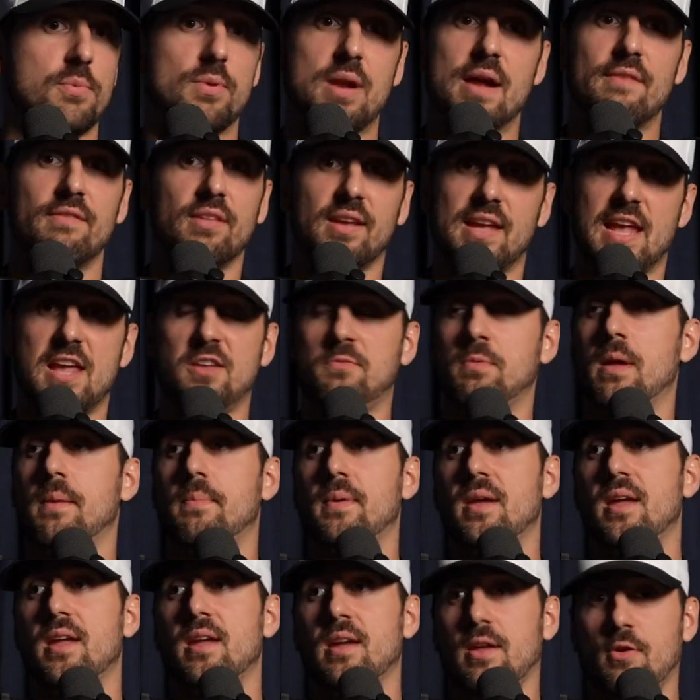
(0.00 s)
whatever the case may
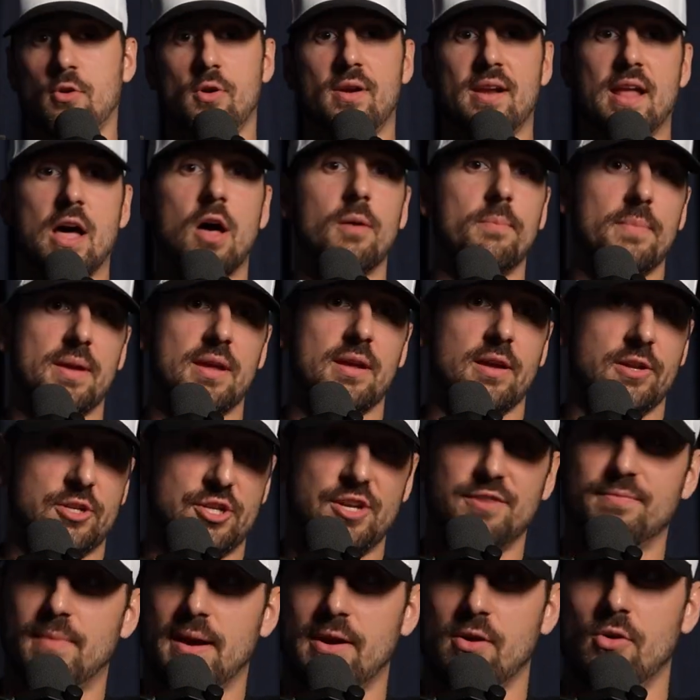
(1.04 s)
be, in order to help me
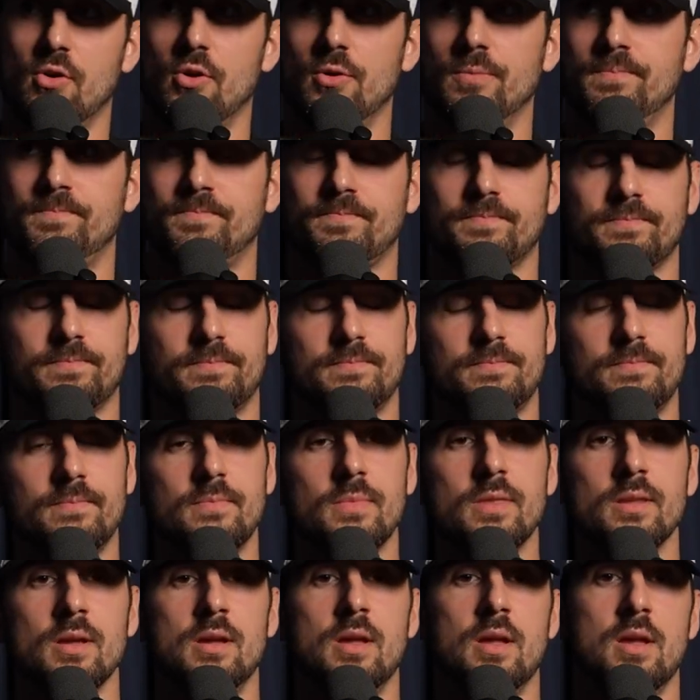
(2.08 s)
achieve my goal.
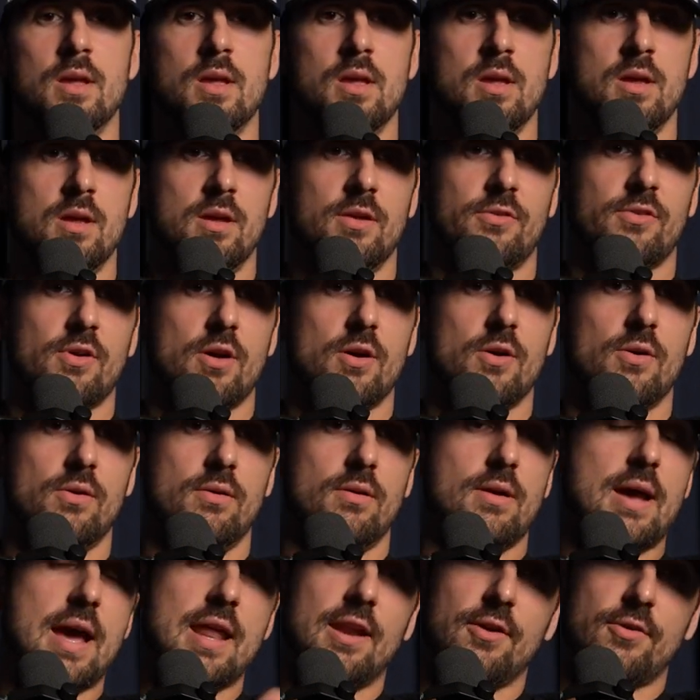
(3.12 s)
So
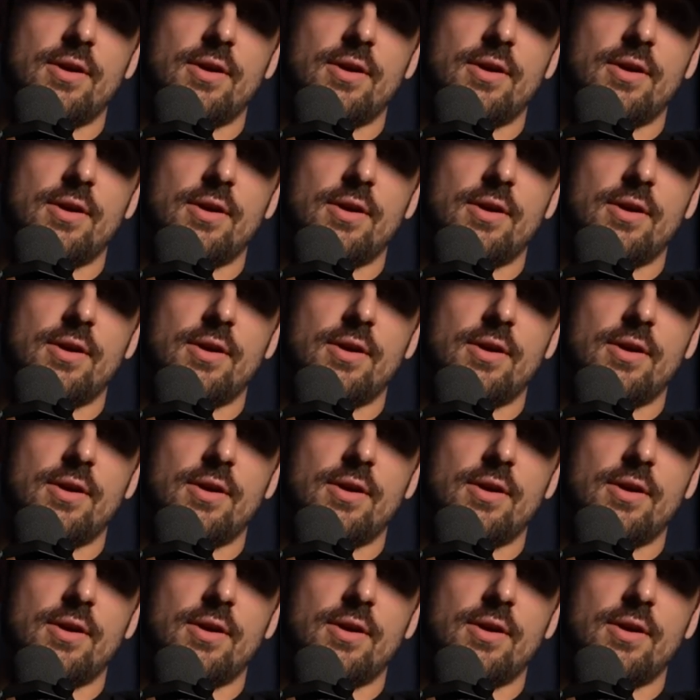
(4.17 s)
I had a